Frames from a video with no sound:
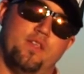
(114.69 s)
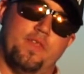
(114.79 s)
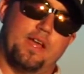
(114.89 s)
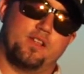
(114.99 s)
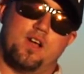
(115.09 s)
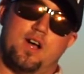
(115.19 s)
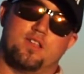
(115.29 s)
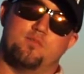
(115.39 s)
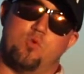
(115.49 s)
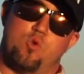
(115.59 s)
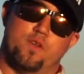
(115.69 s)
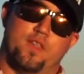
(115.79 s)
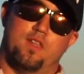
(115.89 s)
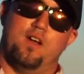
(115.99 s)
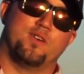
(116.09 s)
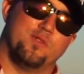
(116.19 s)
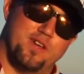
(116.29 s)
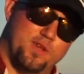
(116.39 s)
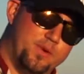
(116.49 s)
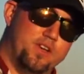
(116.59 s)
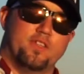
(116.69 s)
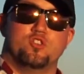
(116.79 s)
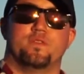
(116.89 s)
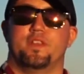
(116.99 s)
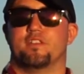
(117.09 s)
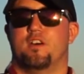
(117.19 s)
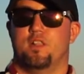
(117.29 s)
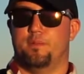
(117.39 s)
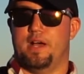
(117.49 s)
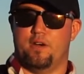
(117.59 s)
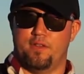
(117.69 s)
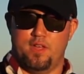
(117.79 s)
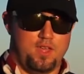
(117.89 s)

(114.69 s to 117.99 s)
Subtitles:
that costs more in the long run, and we know that drifting is all about